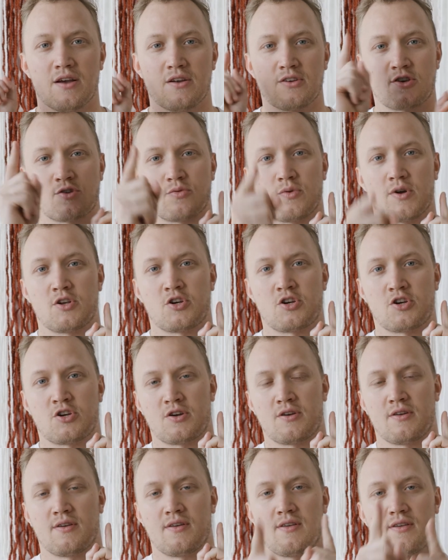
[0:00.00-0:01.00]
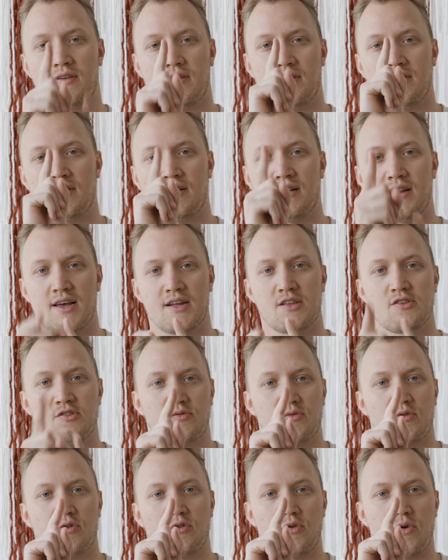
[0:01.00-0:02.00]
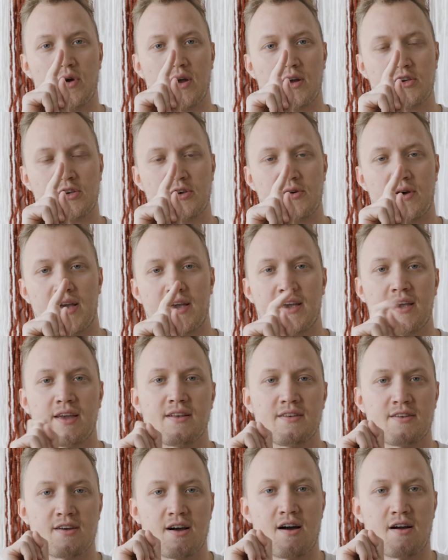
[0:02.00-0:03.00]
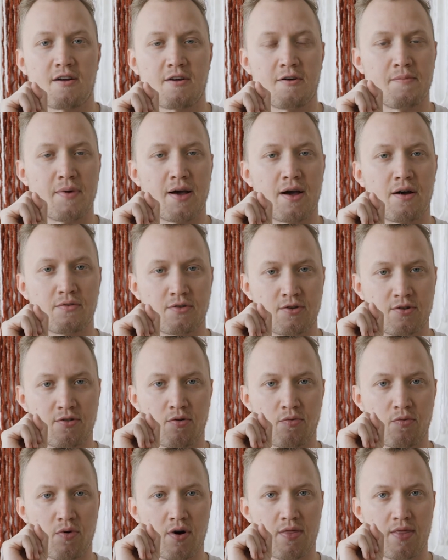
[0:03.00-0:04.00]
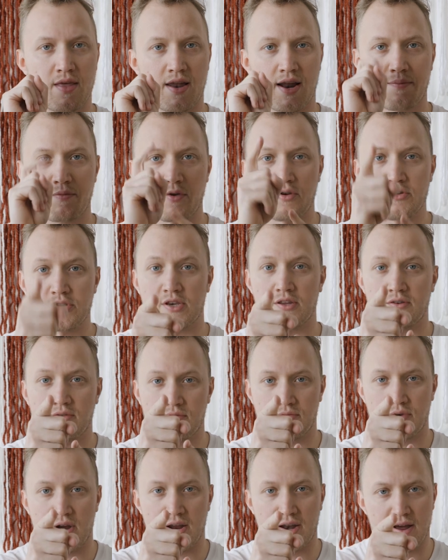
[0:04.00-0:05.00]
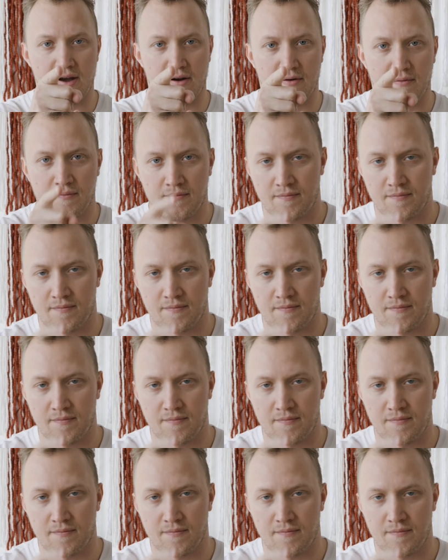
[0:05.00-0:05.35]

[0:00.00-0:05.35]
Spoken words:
switch the lens real quick so I can talk about the one that I'm using right now.